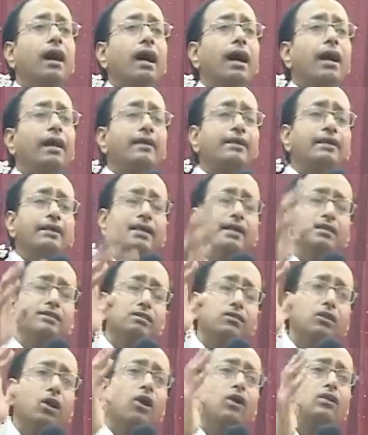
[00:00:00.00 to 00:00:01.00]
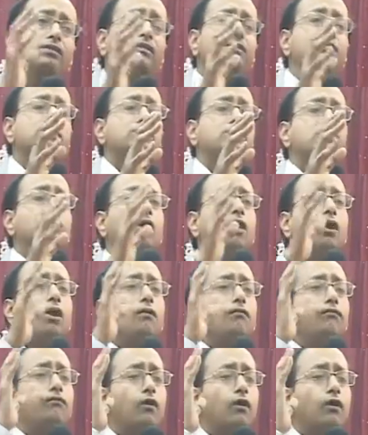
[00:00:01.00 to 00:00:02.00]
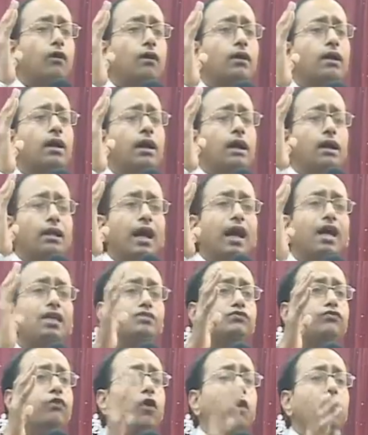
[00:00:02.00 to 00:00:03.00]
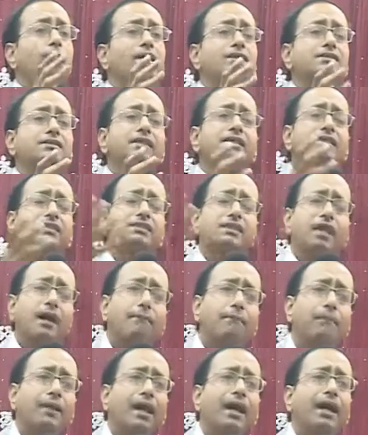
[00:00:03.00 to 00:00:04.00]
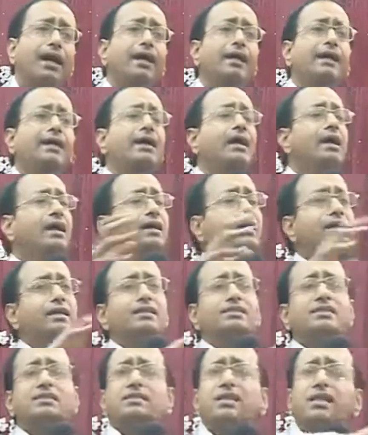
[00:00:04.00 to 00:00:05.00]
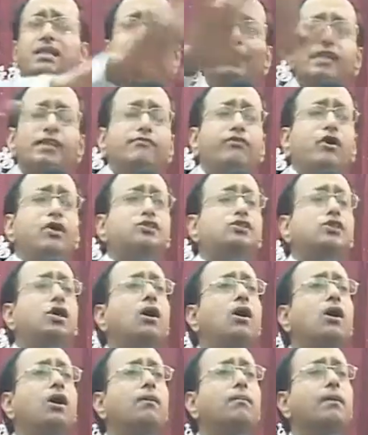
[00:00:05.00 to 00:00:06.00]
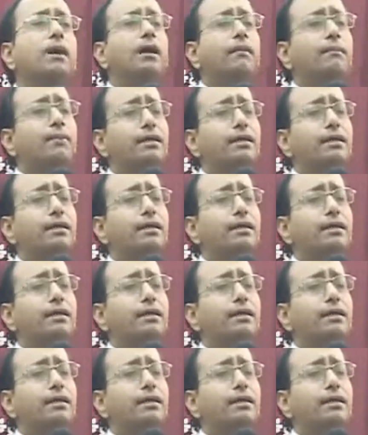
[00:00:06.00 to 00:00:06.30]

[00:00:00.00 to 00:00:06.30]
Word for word: And he has lost job for last four months. He's applying. He is searching for job.